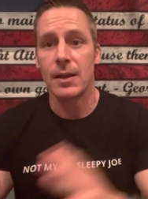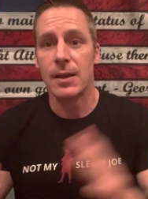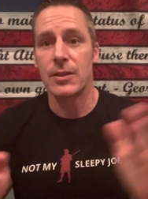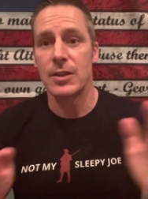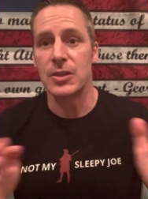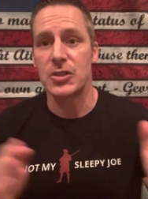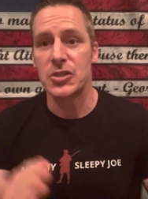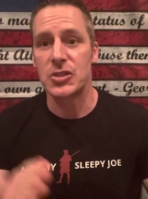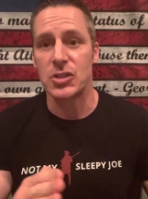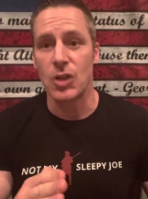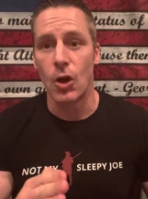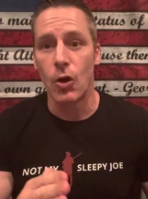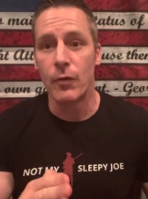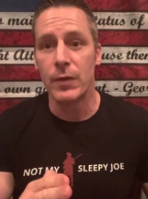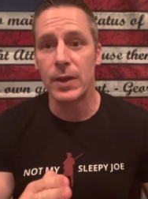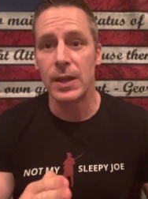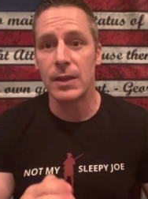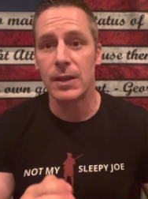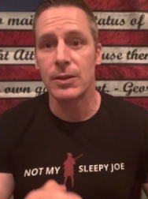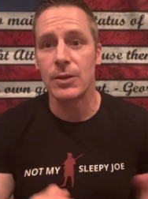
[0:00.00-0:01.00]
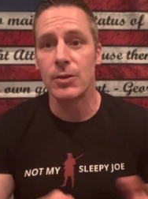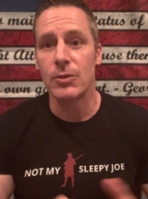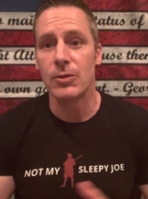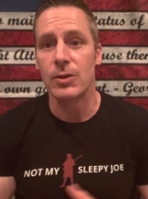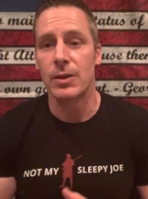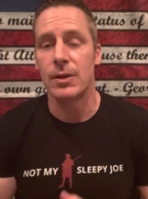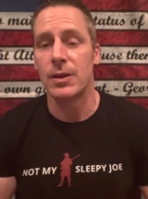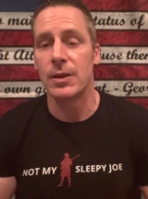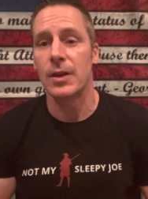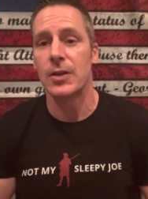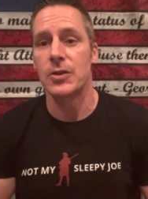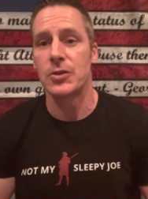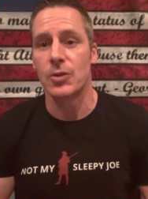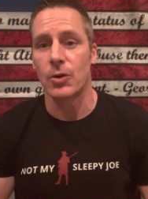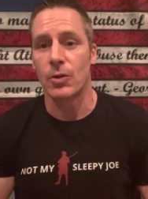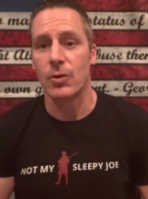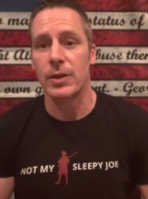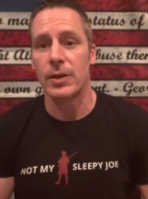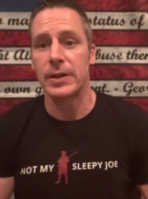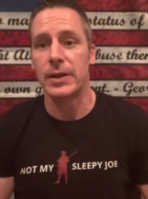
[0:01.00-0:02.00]
the Soviet Union
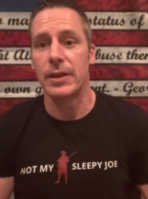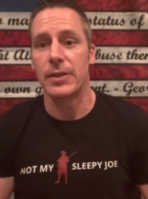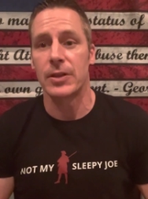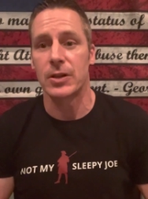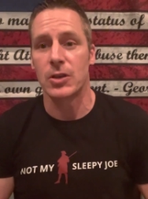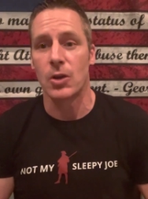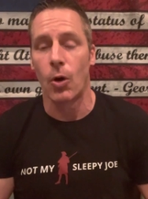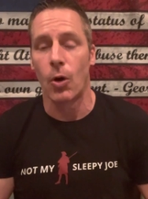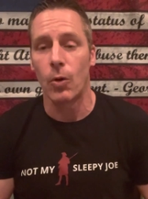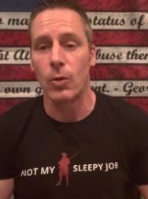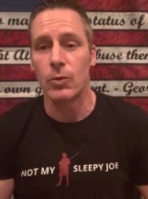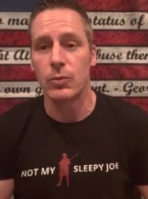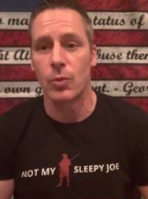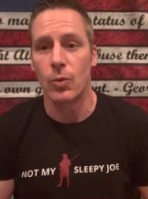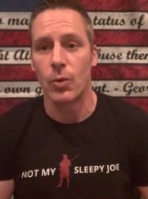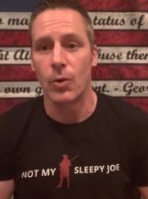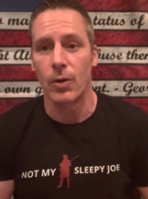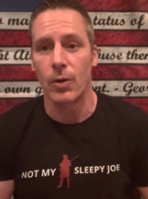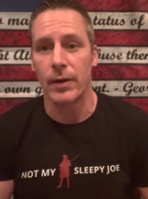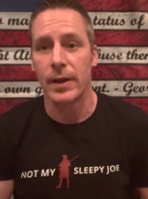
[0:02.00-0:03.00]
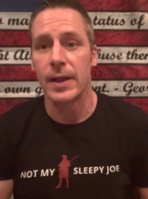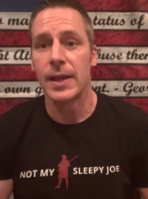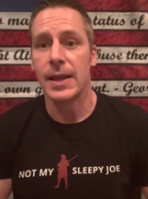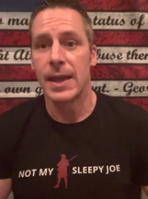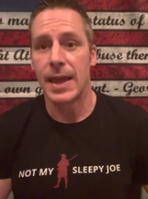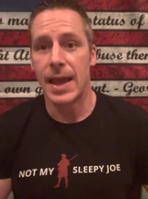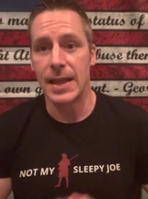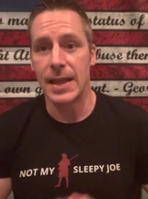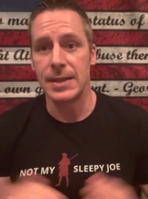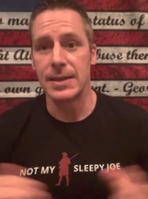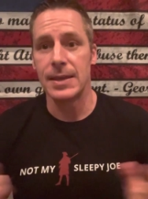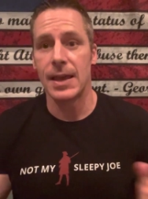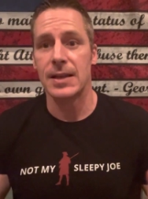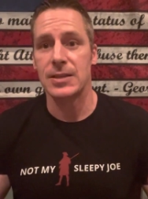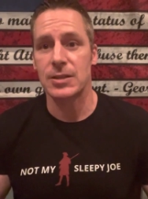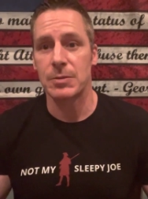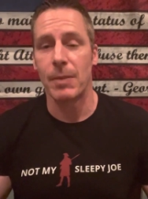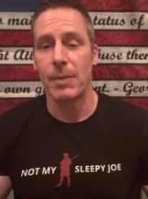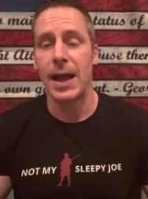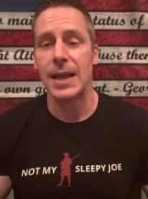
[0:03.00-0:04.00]
during the Cold War. And
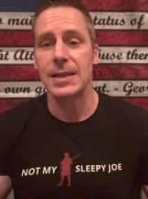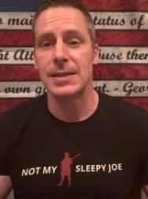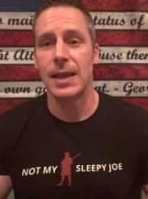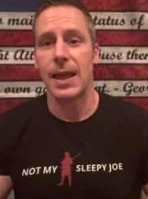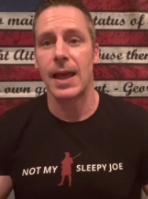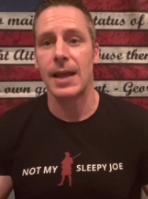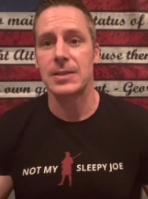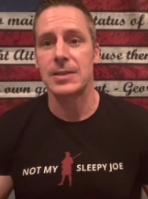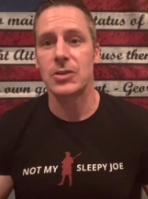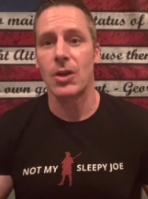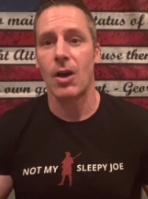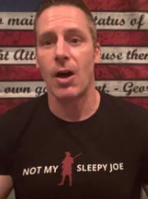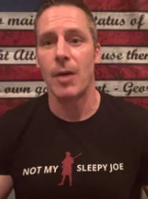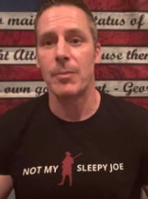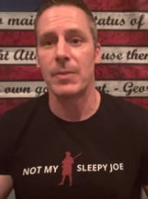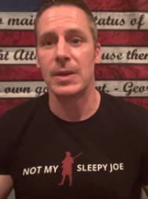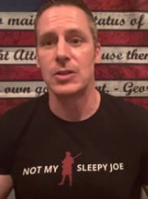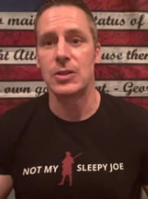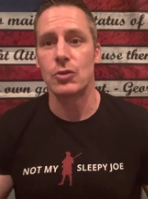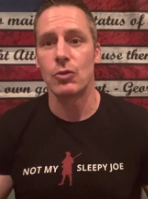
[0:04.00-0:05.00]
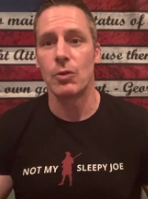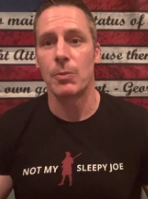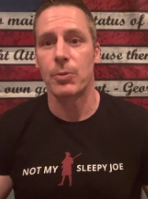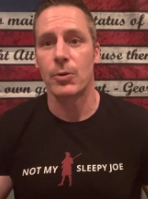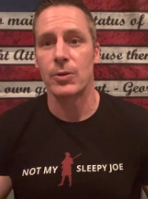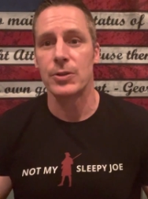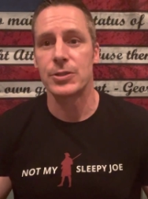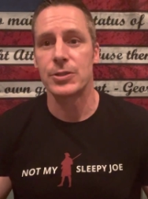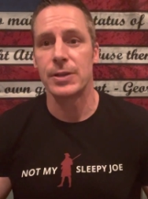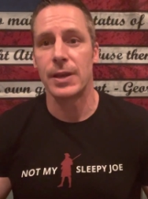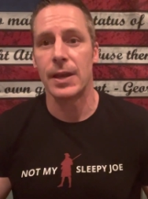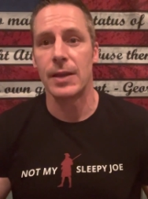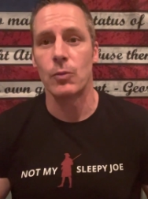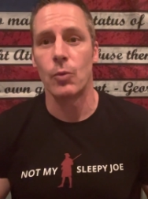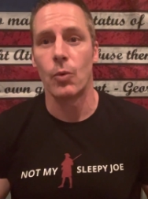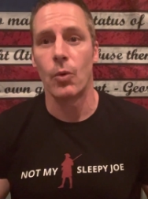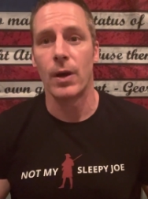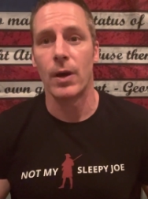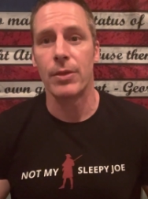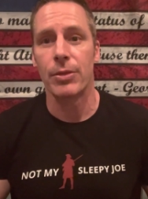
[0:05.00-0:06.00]
yes, my dad taught me to appreciate
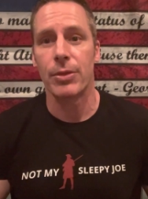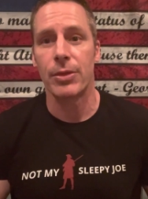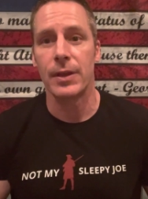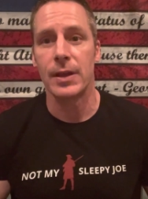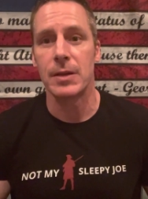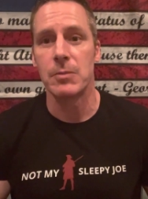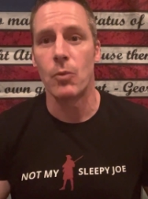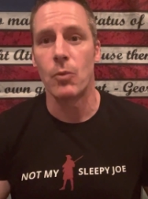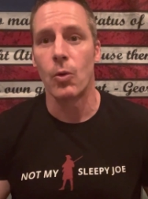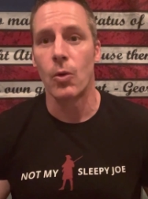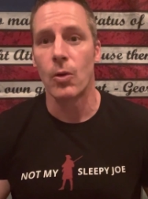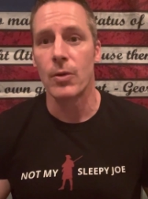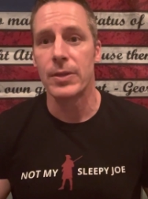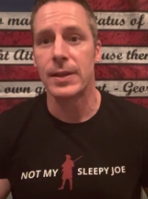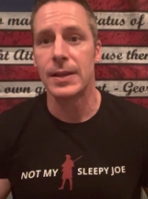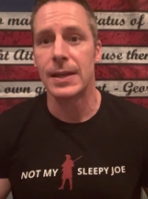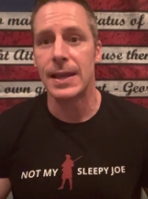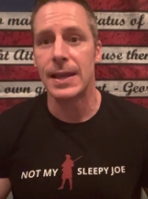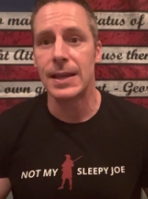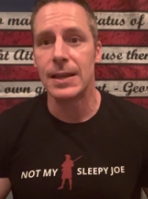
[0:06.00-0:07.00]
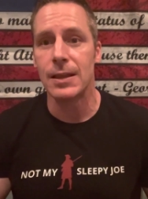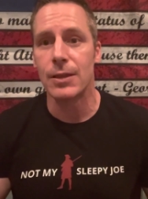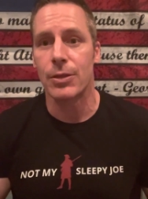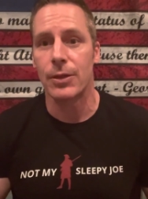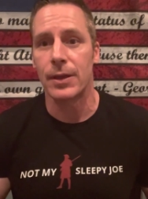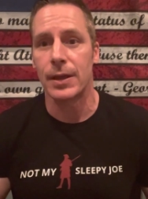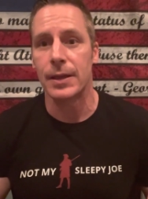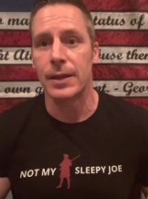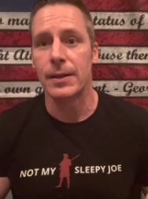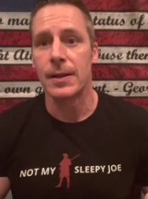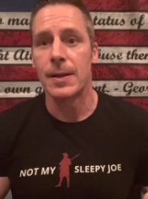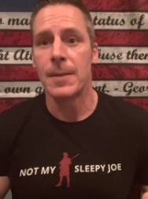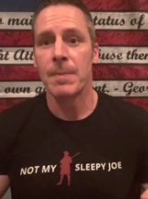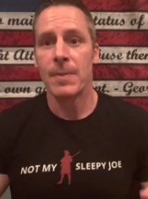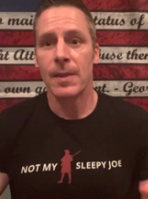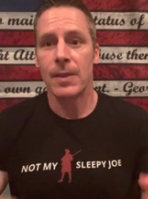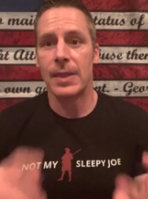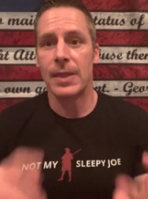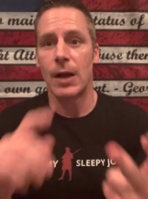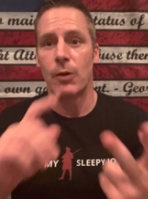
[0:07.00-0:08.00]
one thing more than anything,
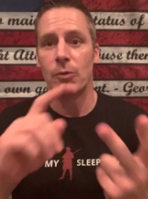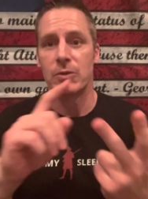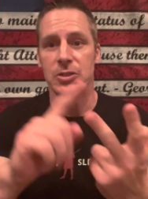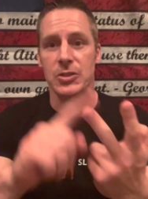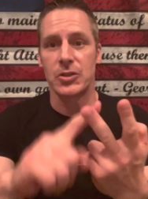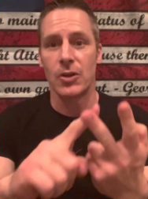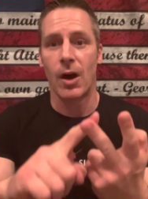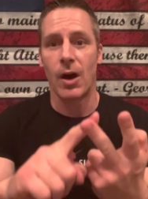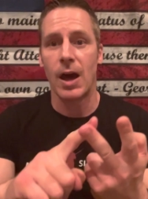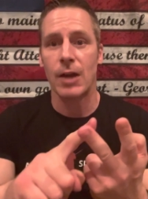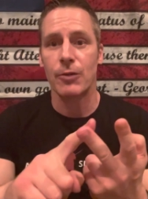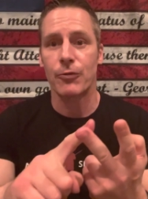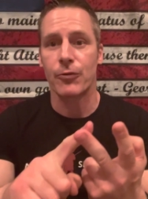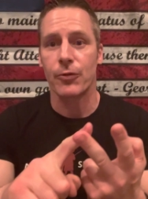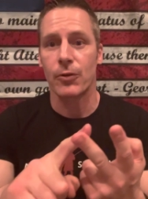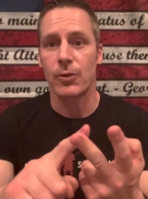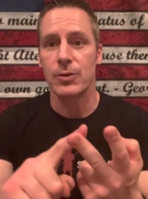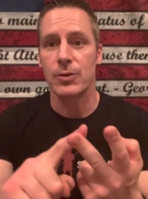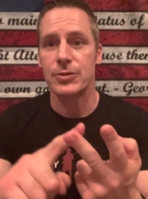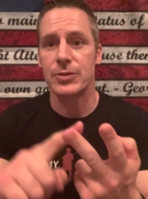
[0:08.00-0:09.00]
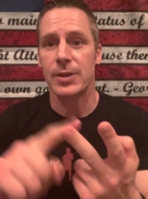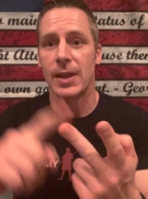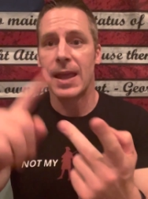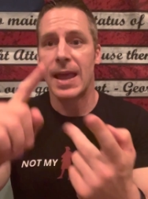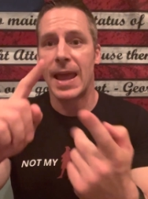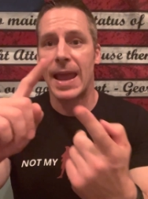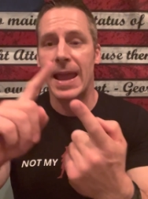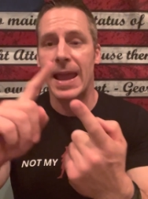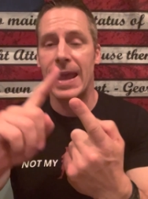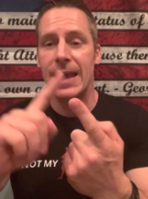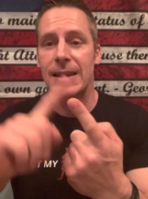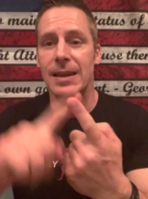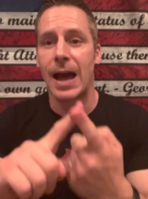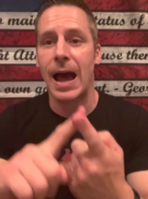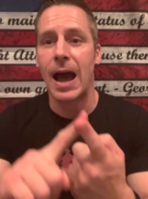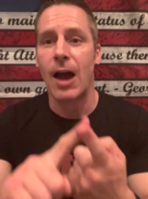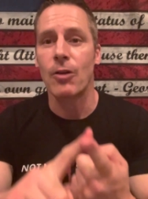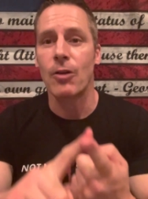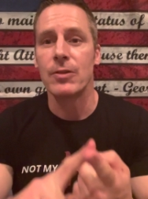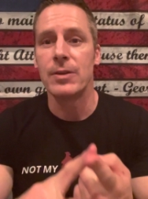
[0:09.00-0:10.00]
that was God first and
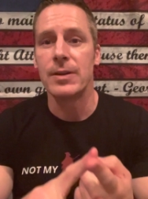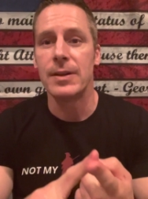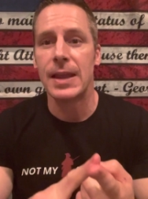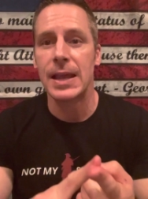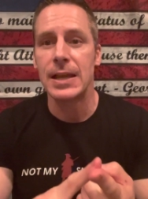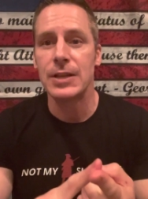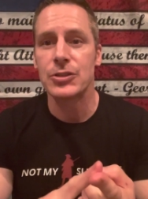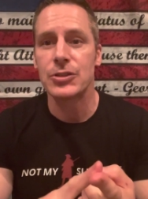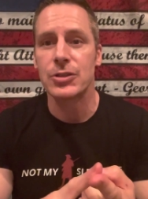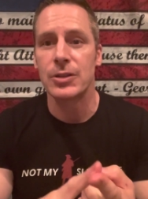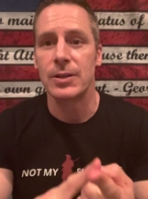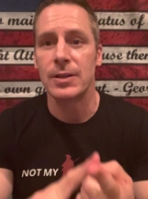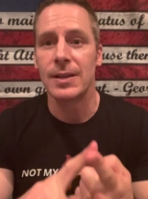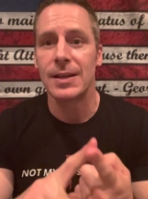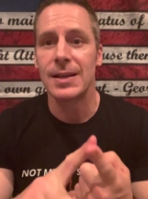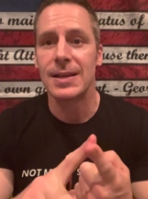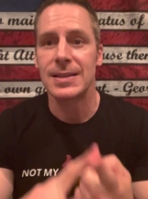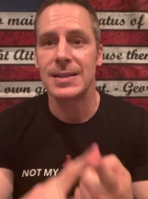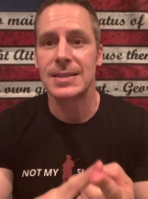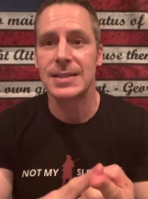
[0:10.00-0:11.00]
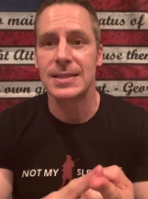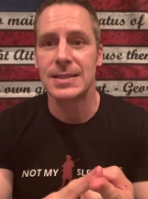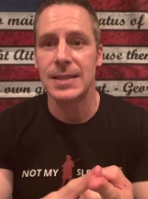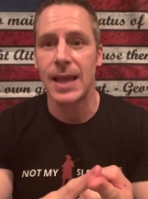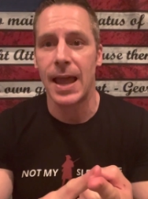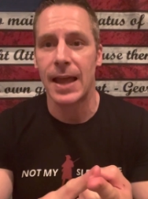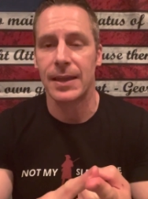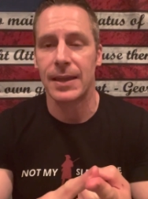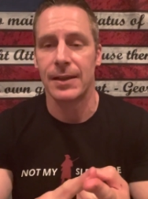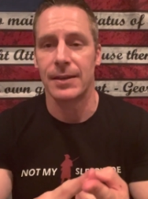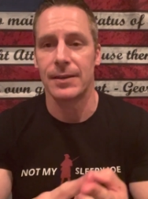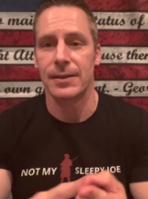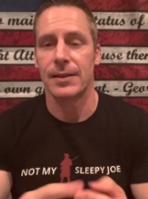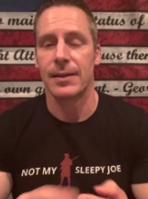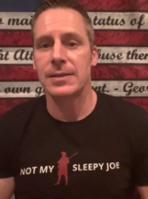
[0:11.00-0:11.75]
our nation second.